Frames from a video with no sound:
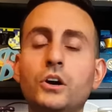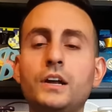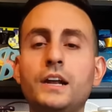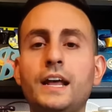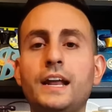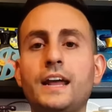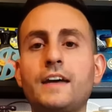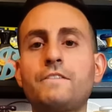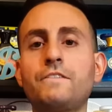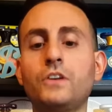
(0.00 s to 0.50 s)
And
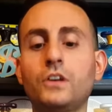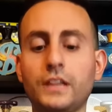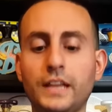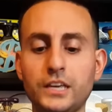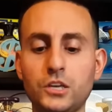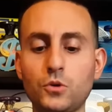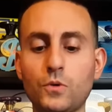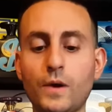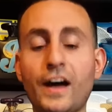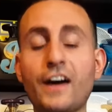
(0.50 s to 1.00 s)
I feel like
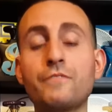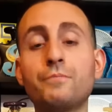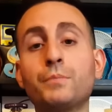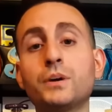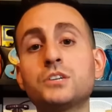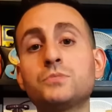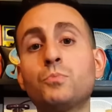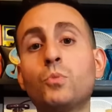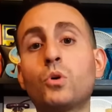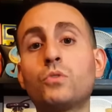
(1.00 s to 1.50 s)
you have much
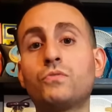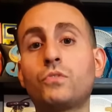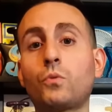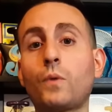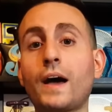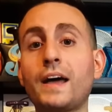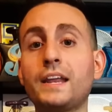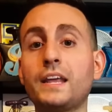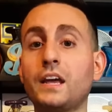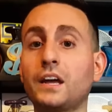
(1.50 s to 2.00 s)
more
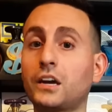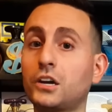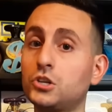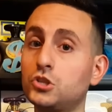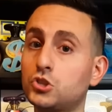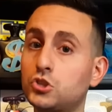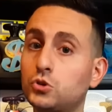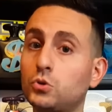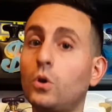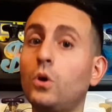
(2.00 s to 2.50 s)
variety and
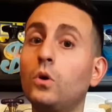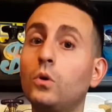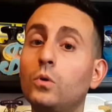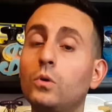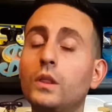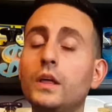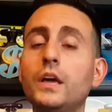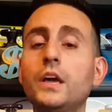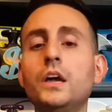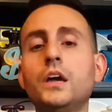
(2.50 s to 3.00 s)
control
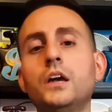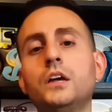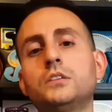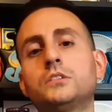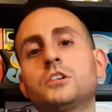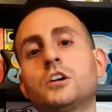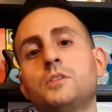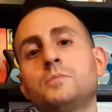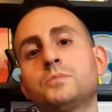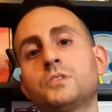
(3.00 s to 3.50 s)
in
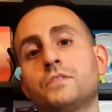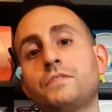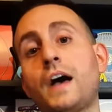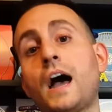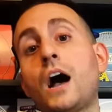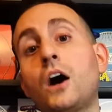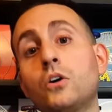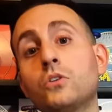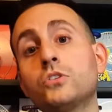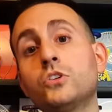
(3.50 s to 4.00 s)
terms of
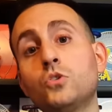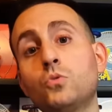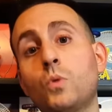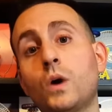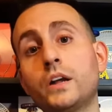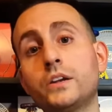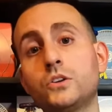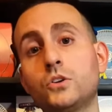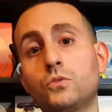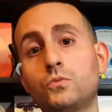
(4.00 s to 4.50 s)
how you
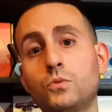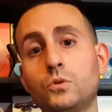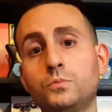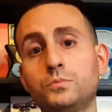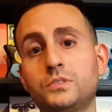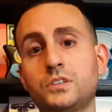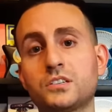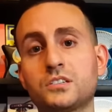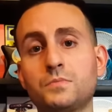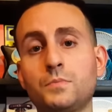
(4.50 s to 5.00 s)
want your room
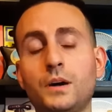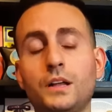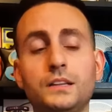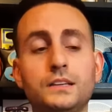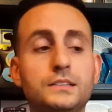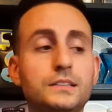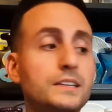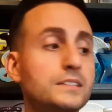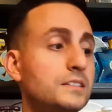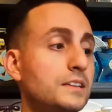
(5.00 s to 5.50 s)
to smell. And
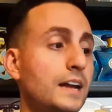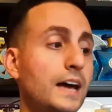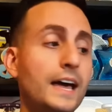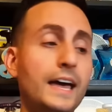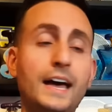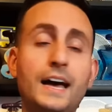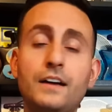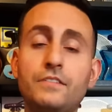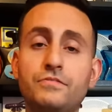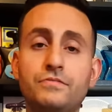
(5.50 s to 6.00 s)
listen, I
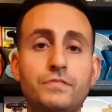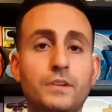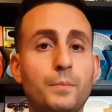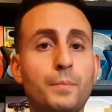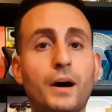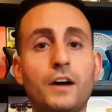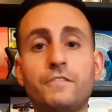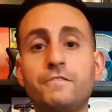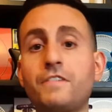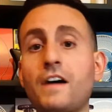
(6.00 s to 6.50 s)
have
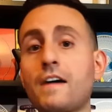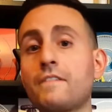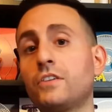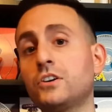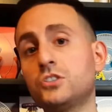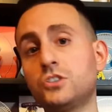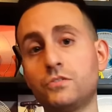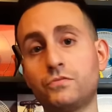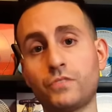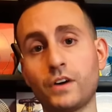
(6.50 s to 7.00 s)
about five
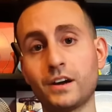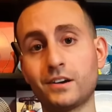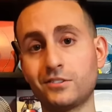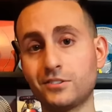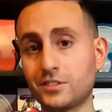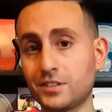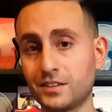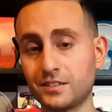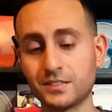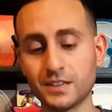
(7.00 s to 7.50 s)
hundred
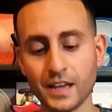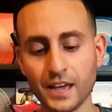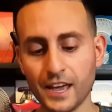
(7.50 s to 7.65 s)
fragrances.